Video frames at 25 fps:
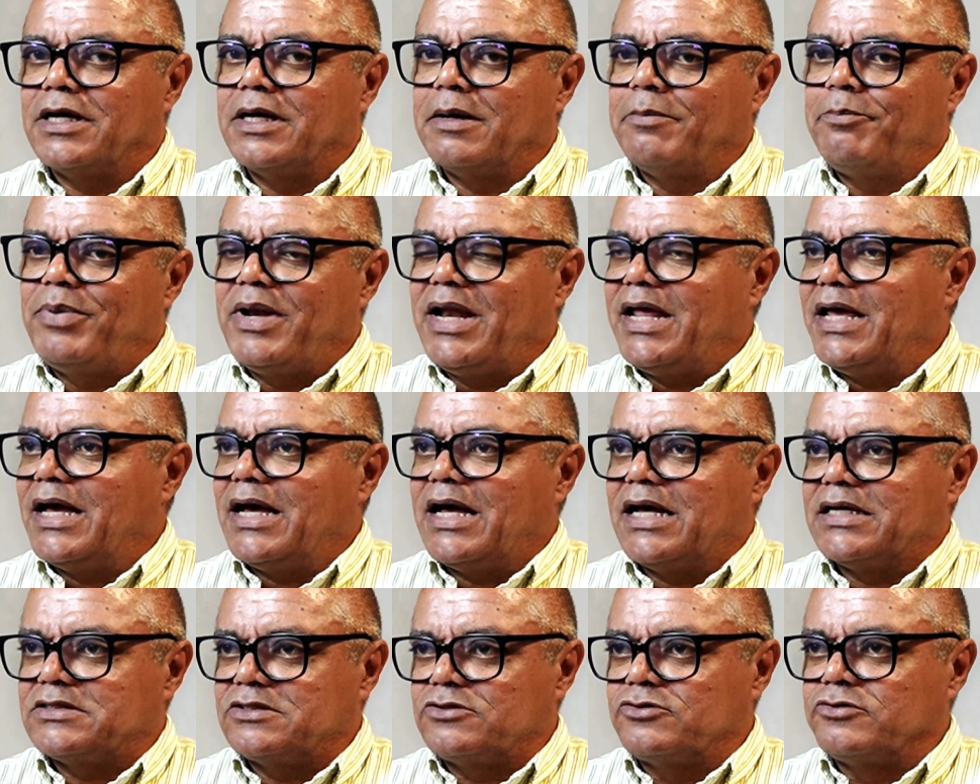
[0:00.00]
A
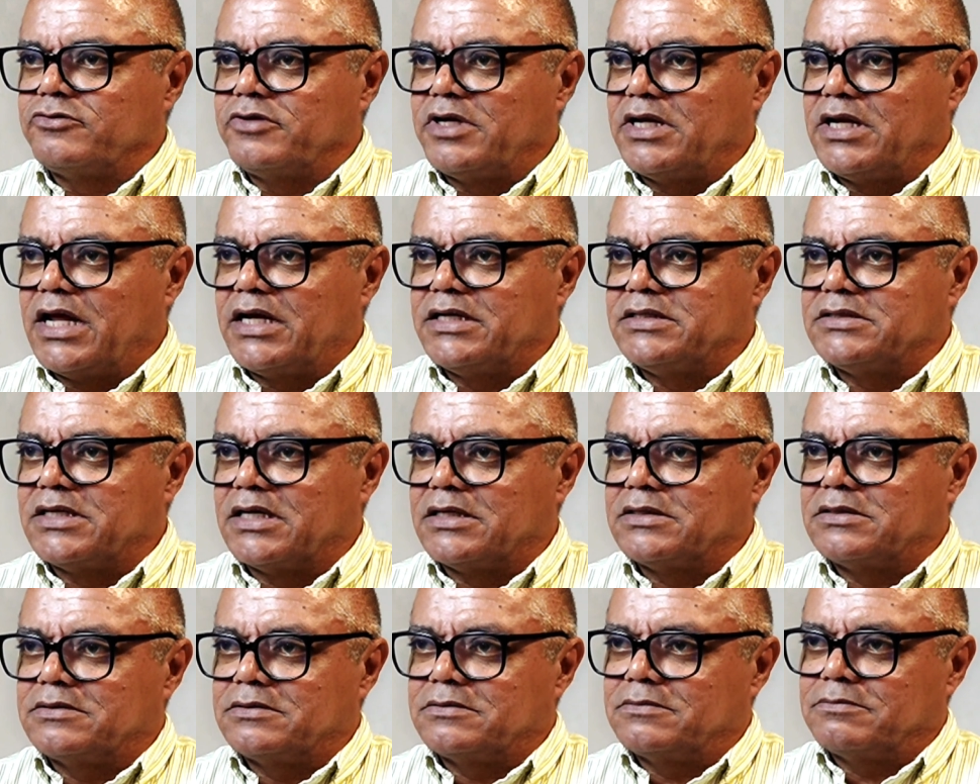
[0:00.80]
player has to realize
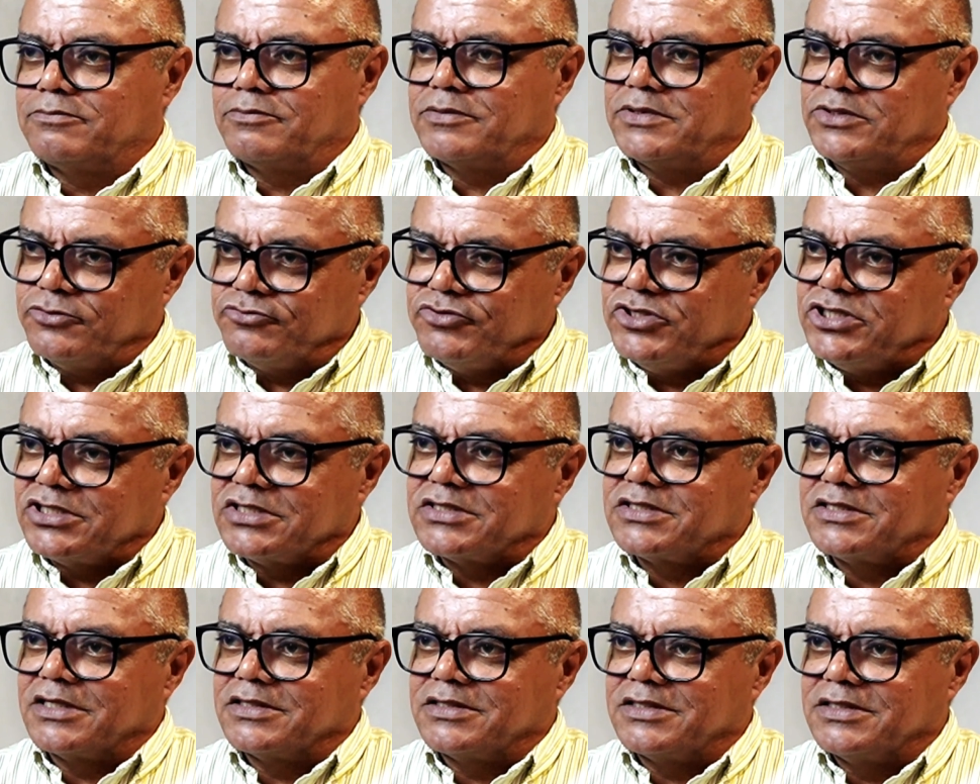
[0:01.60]
that when you reach
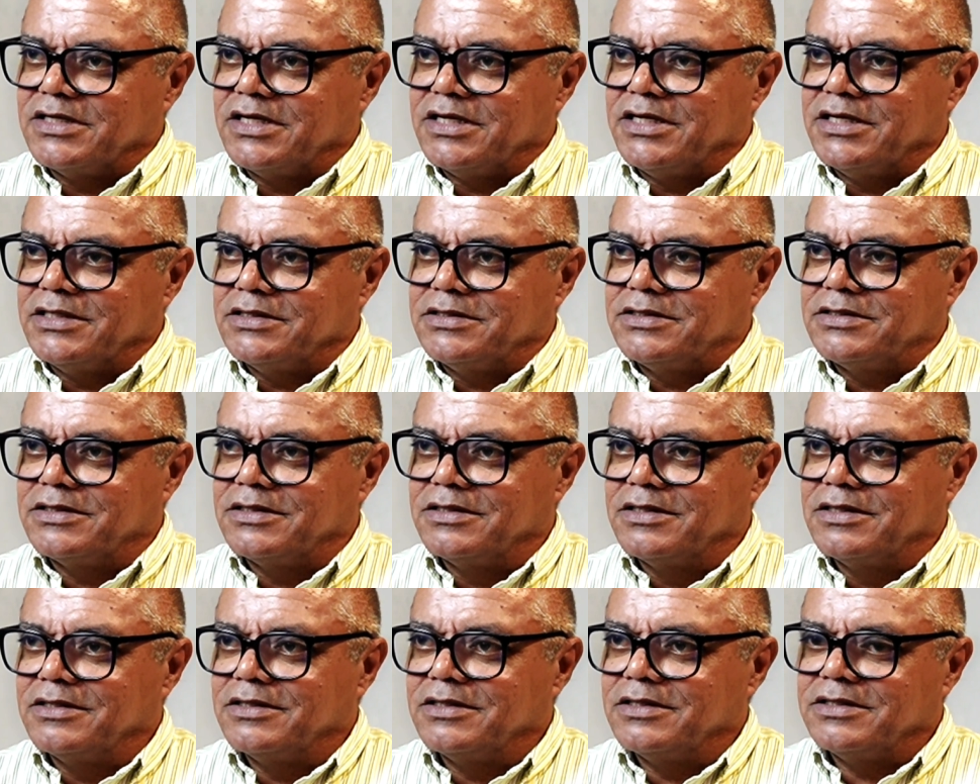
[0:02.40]
a certain
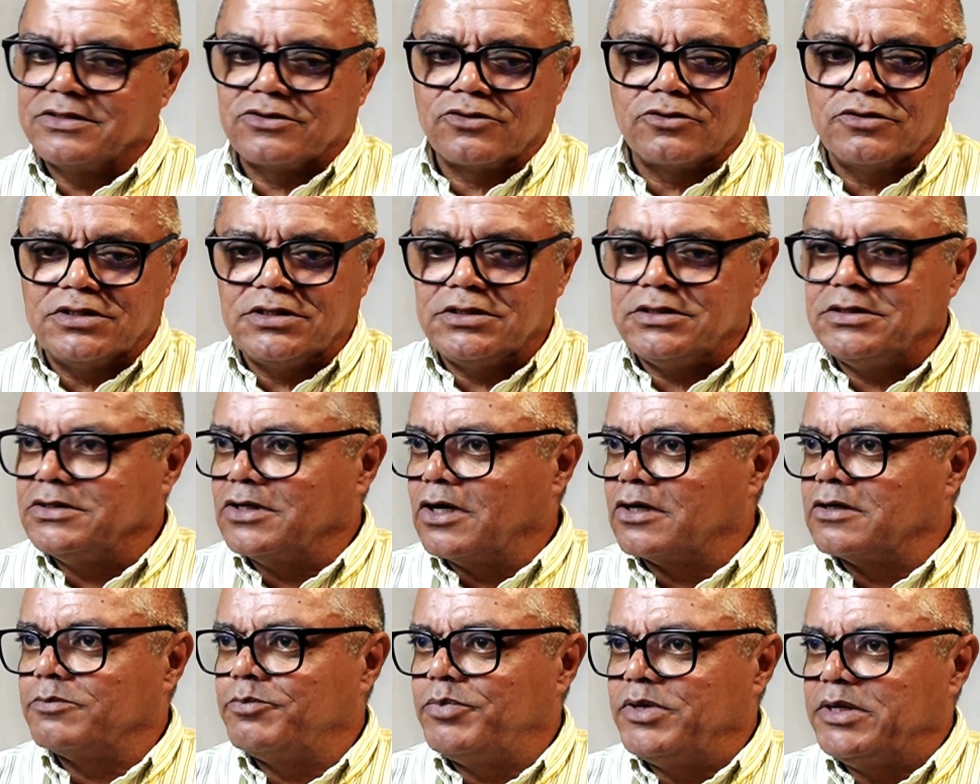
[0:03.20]
age, it's only
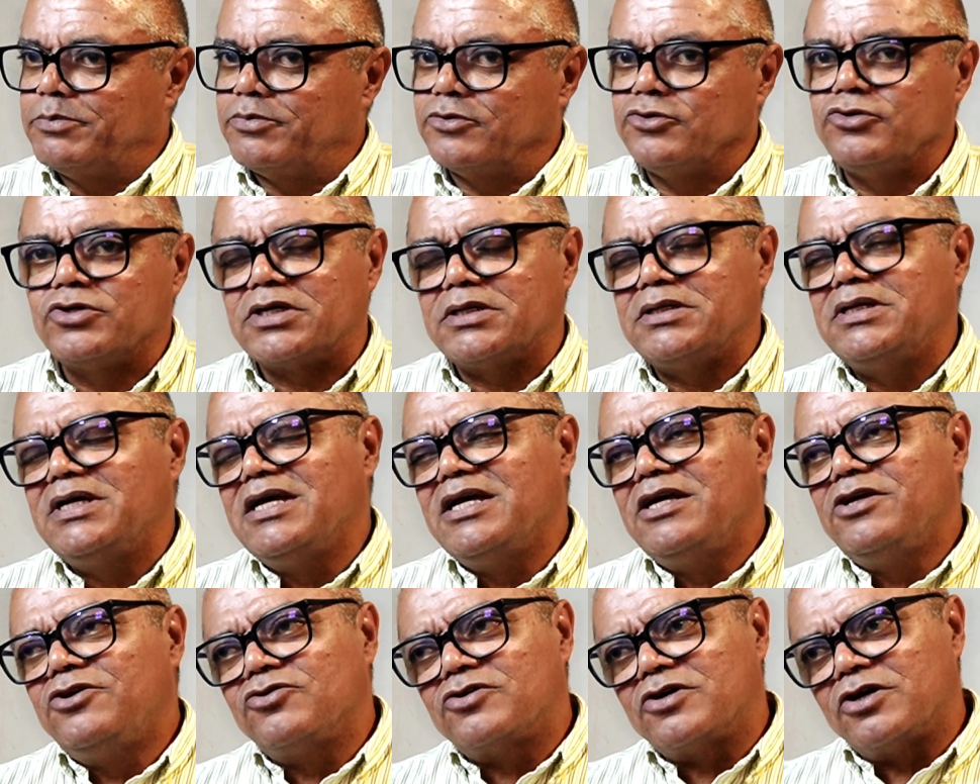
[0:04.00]
young people. You
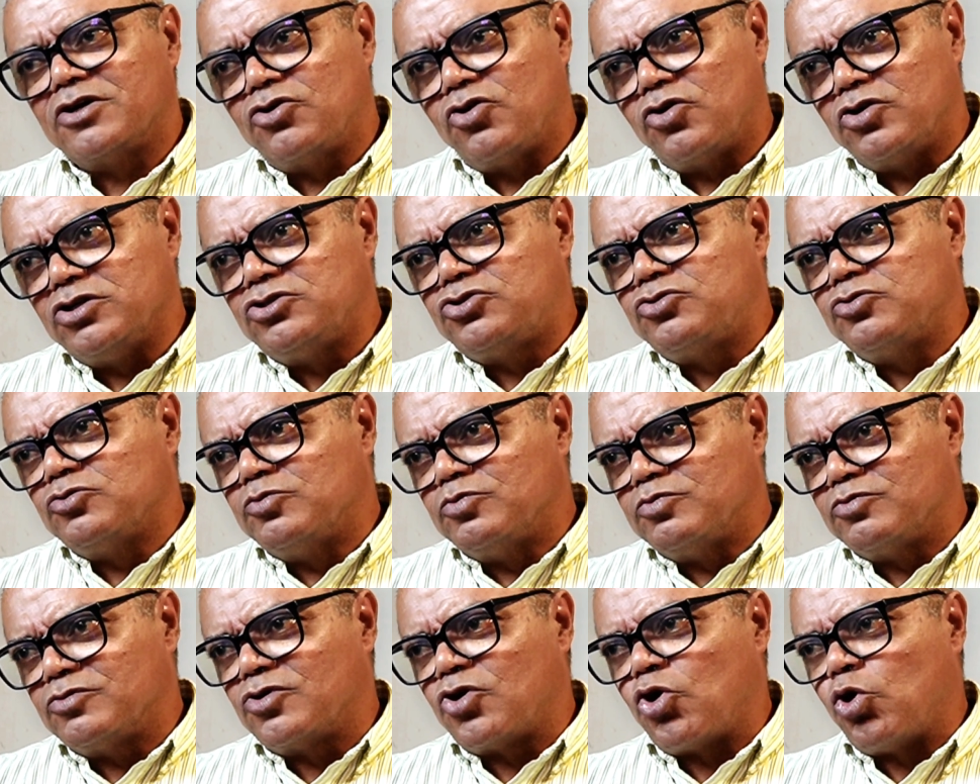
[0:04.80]
can go
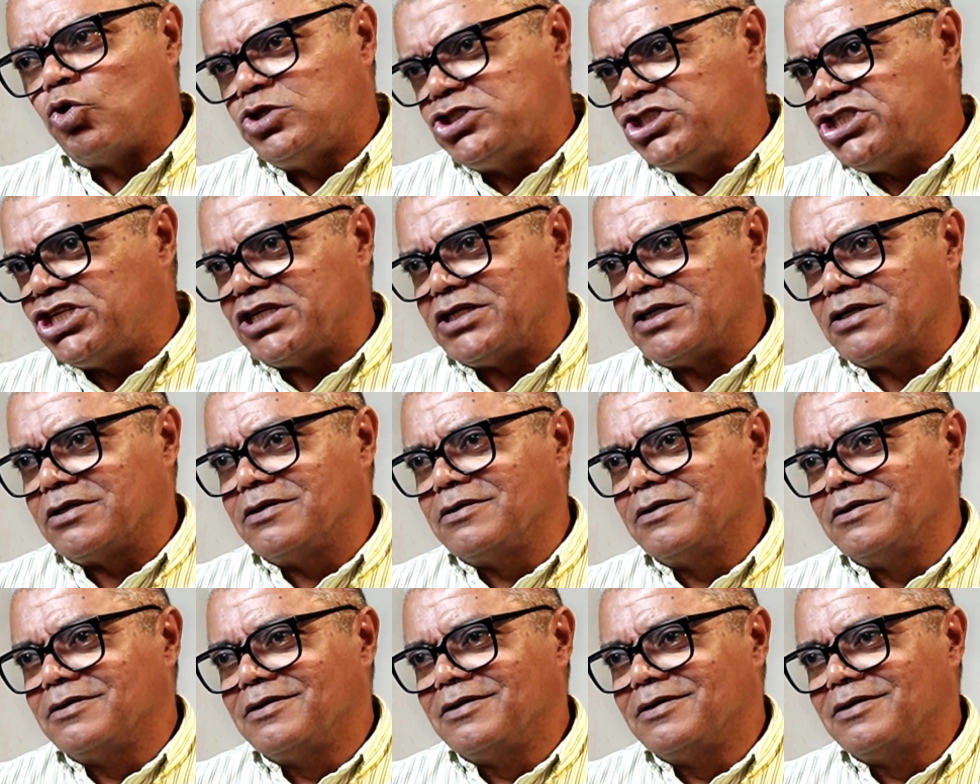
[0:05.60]
into coaching,